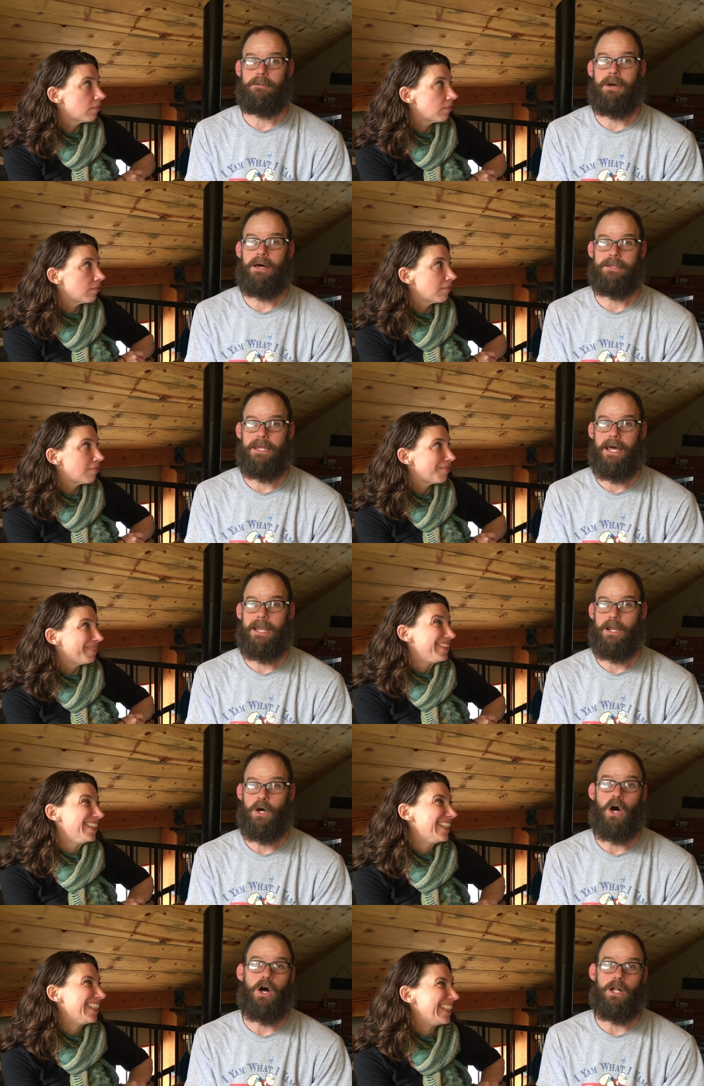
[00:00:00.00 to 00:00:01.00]
Speaker 1: about that at
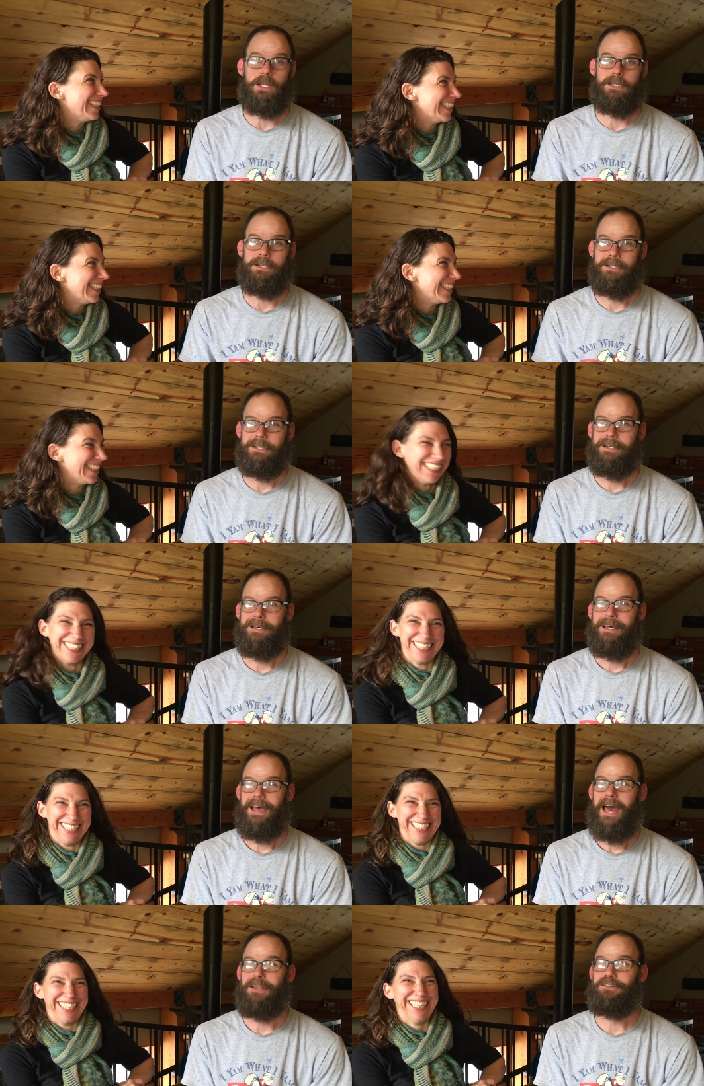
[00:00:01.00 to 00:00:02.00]
all,
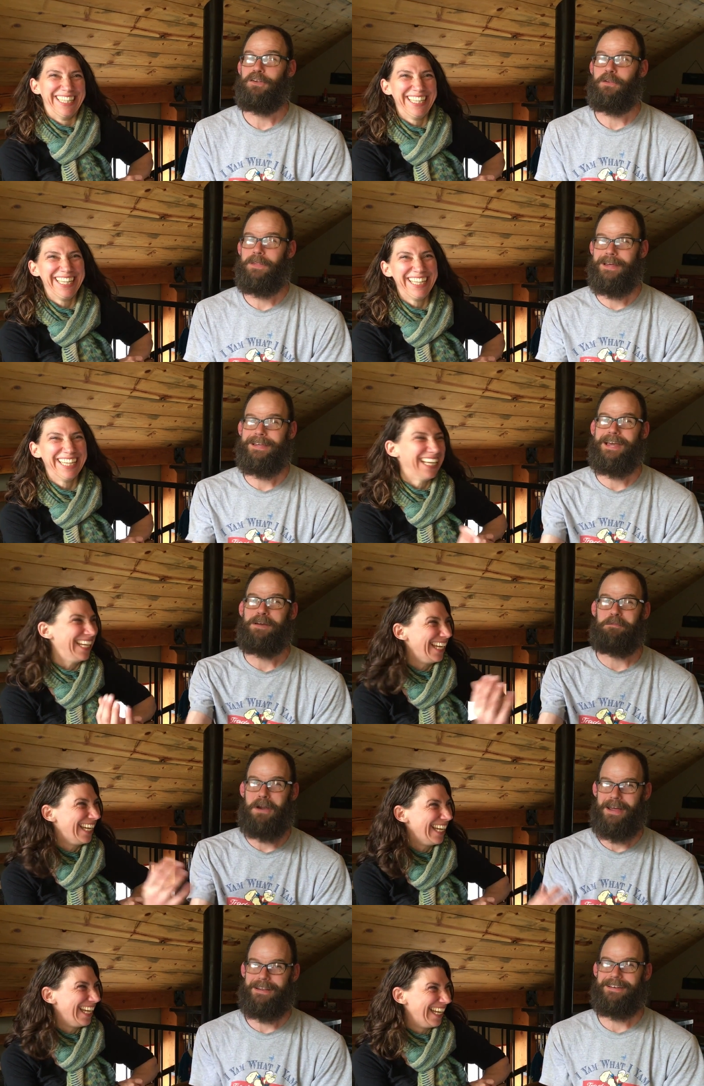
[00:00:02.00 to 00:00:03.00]
and so they came
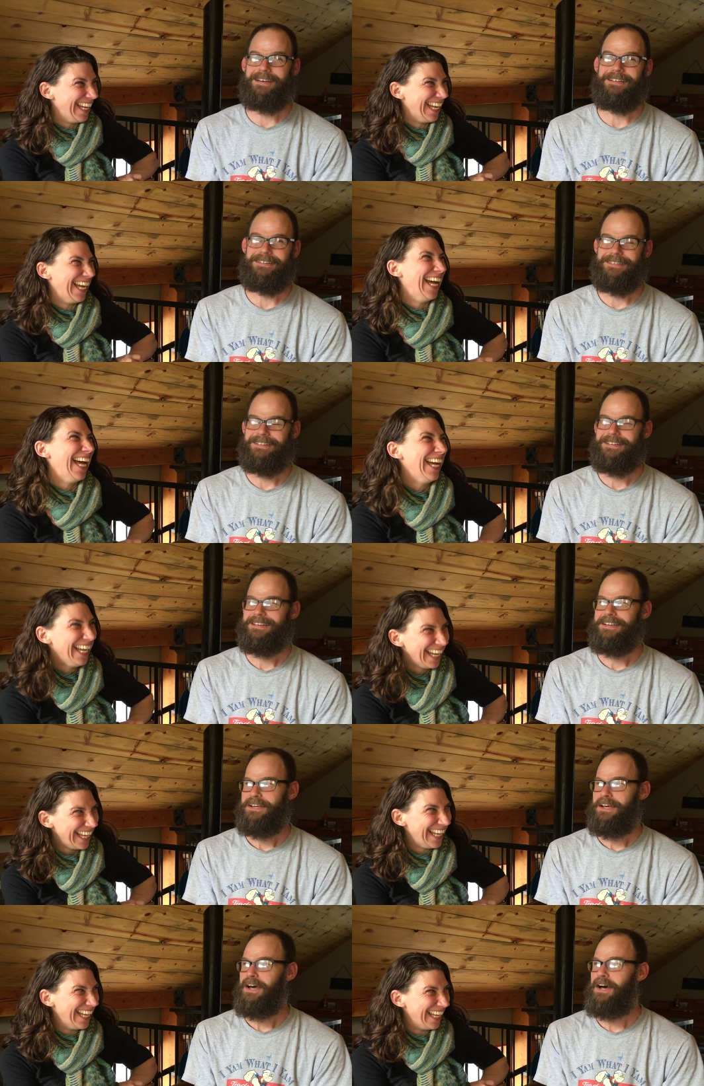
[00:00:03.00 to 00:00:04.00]
right in.
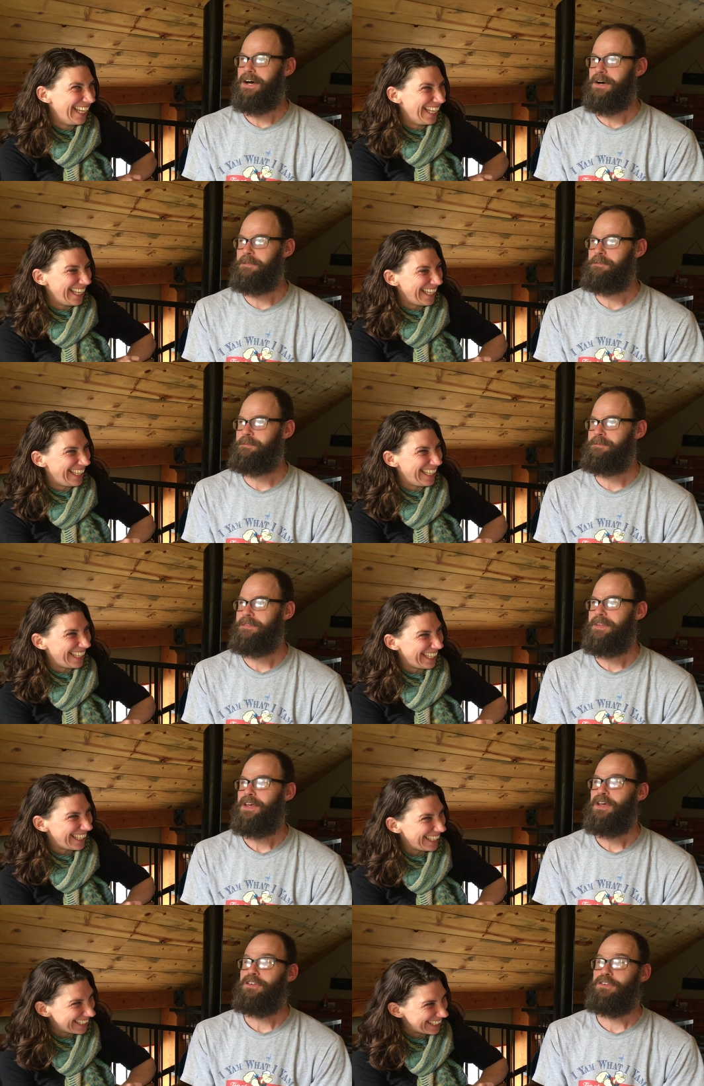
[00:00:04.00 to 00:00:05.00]
Um,
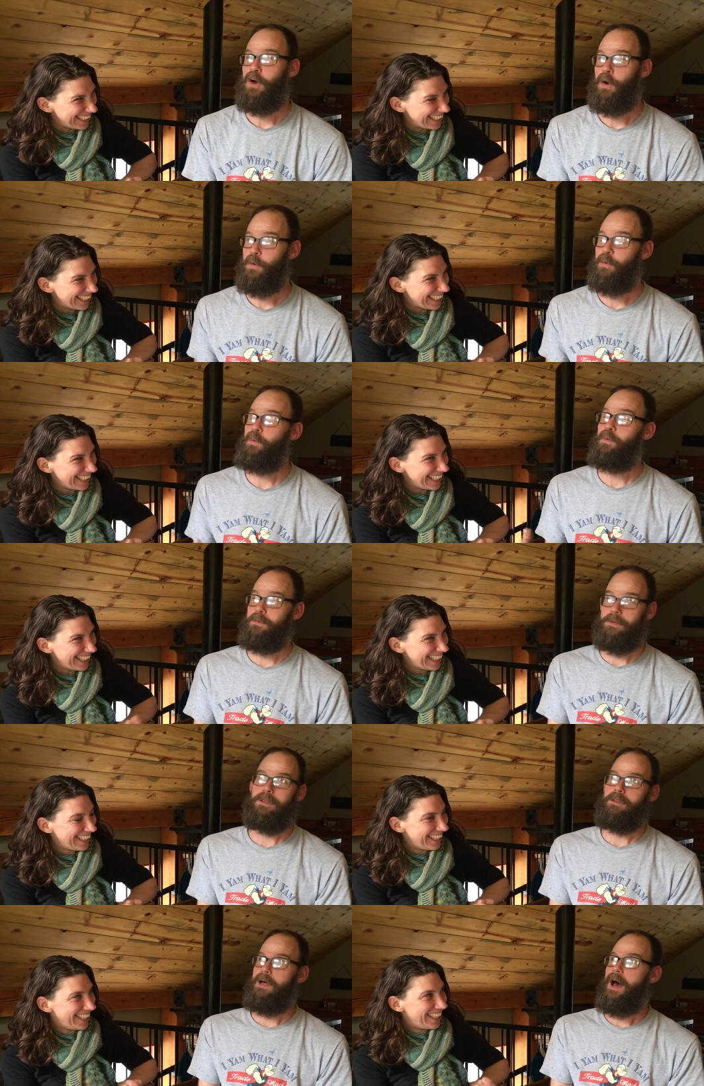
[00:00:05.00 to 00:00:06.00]
so
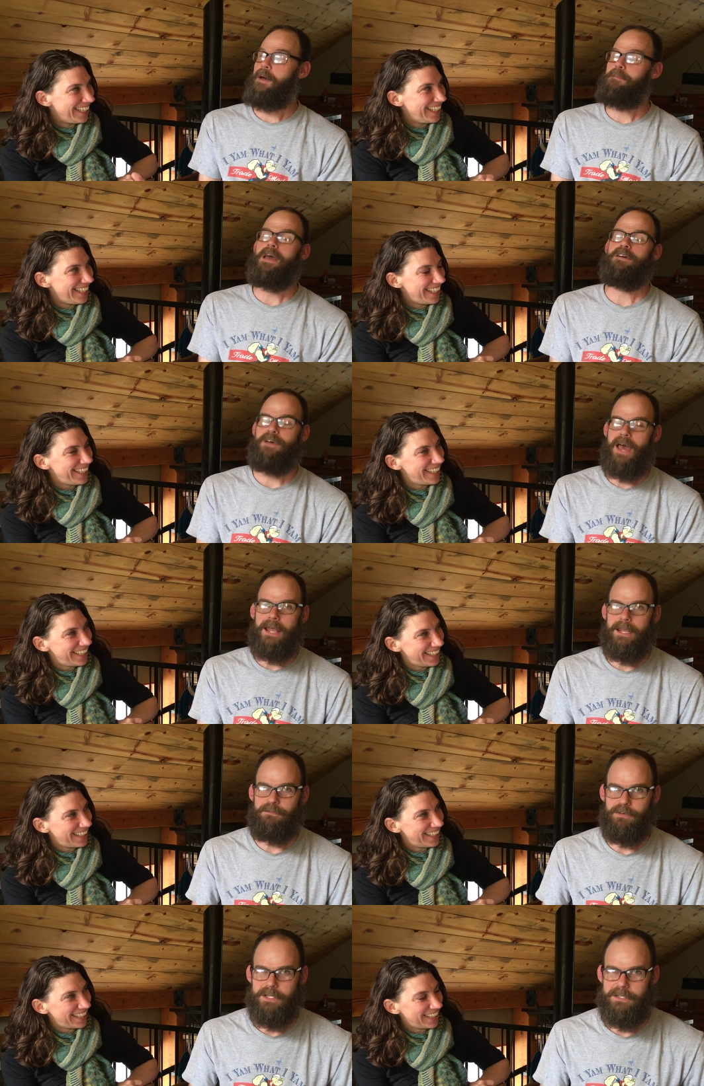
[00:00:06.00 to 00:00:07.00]
I may have had
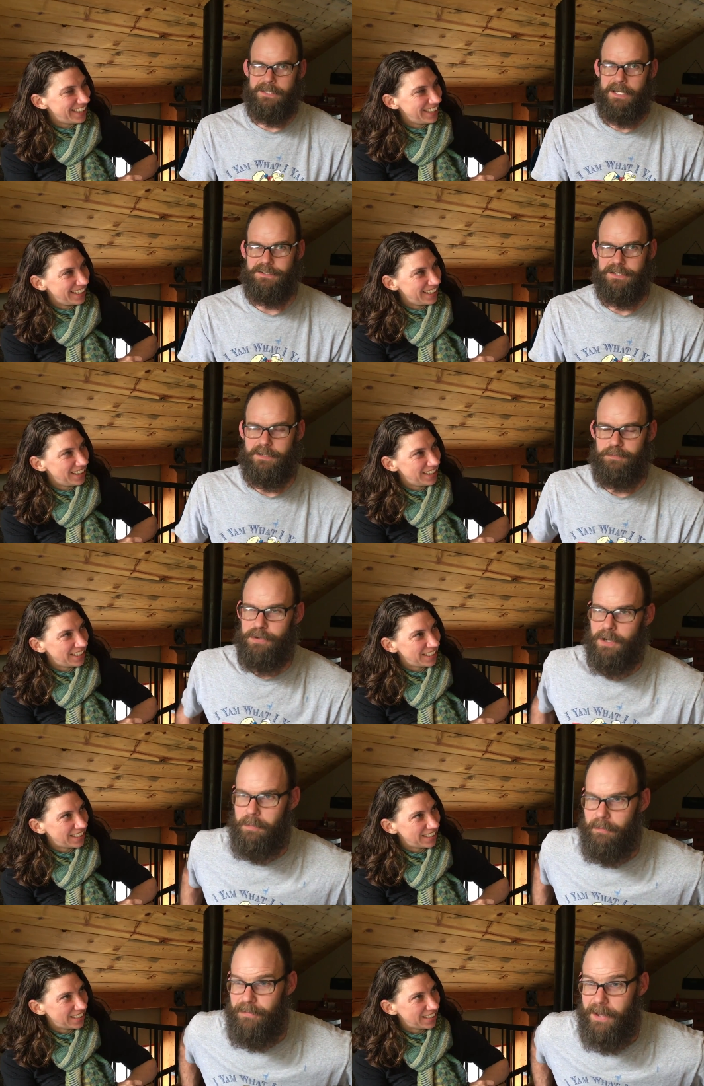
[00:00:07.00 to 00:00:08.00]
every intention to put
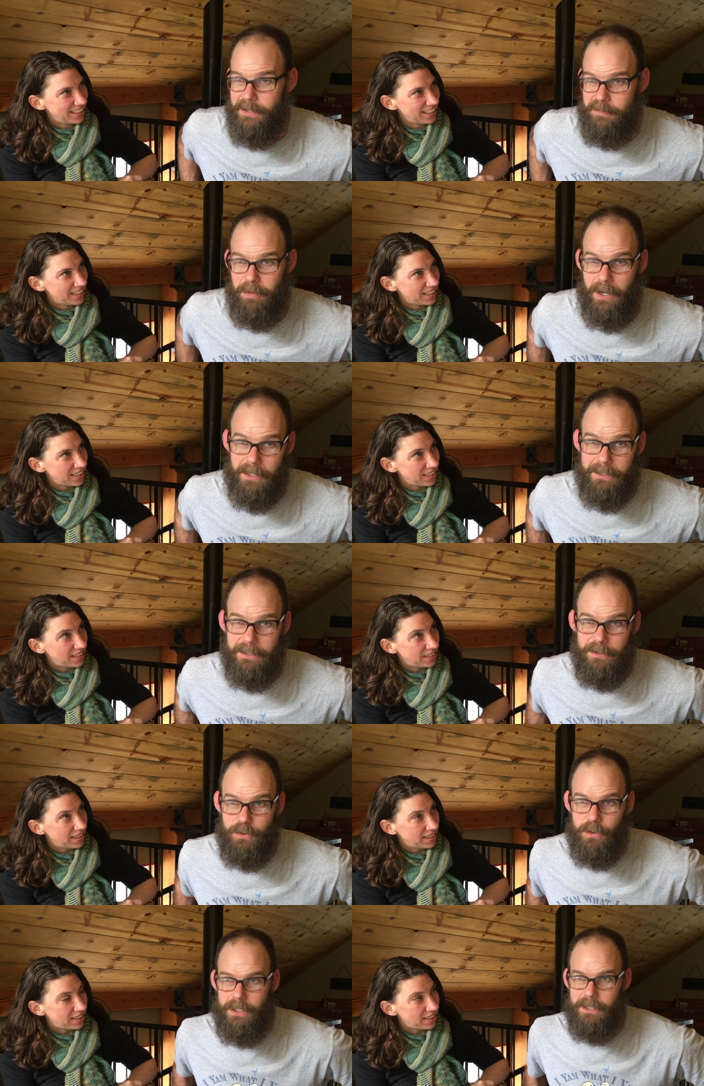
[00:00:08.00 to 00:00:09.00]
up a fence, but I didn't
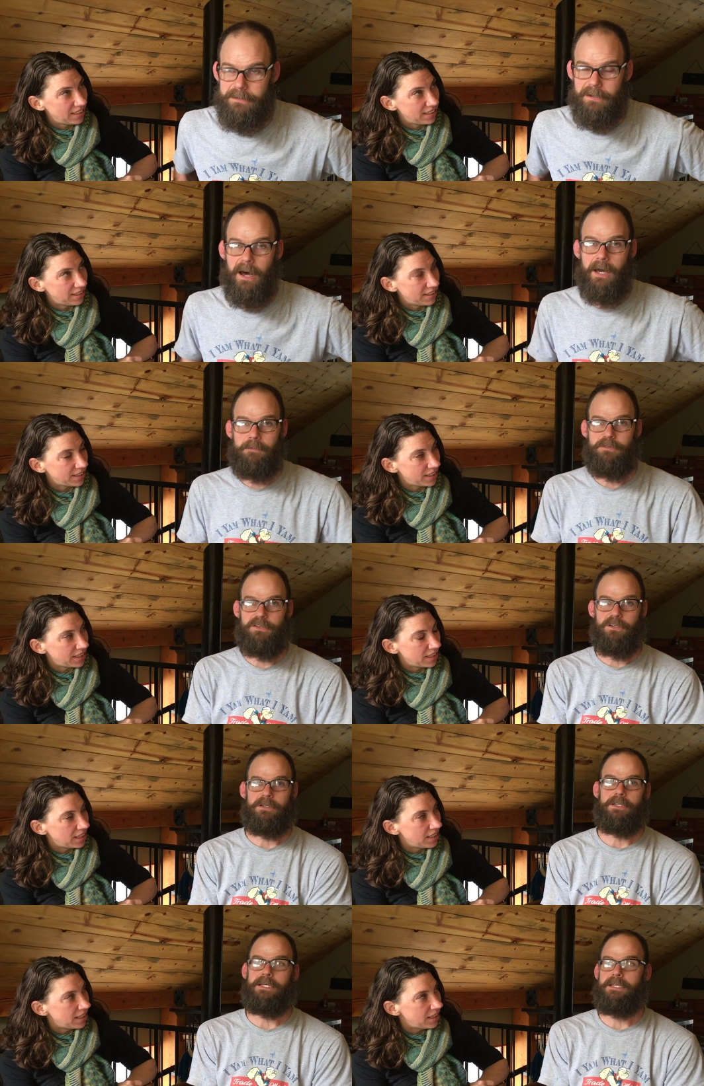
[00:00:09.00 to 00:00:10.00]
do it in time
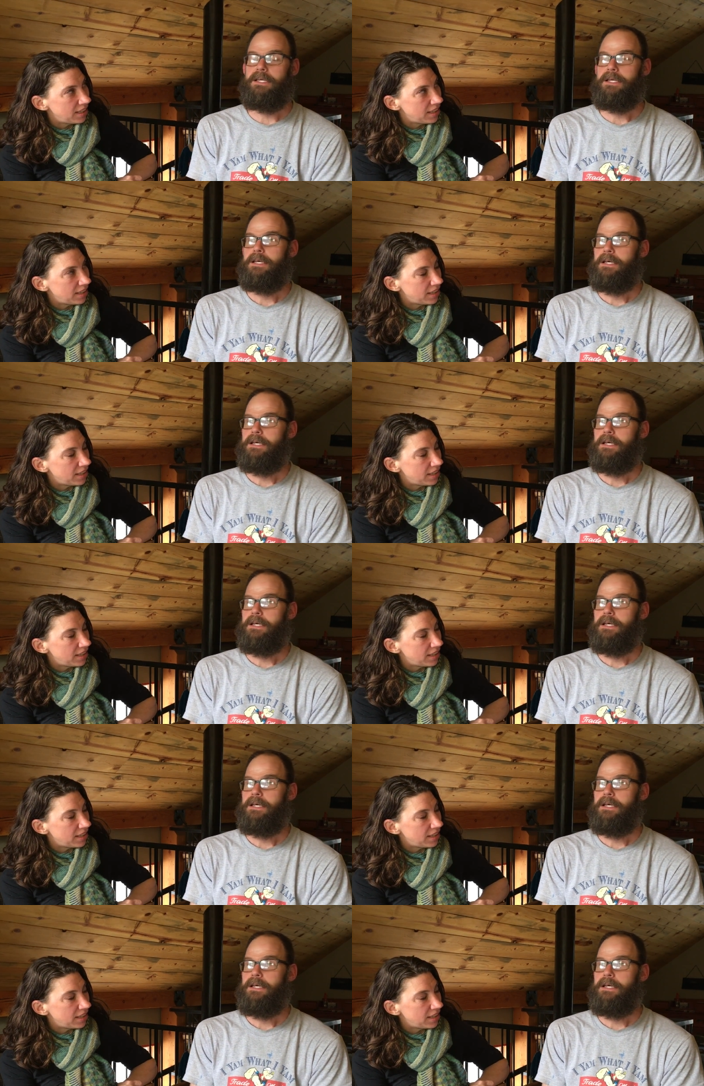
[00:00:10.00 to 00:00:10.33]
certainly,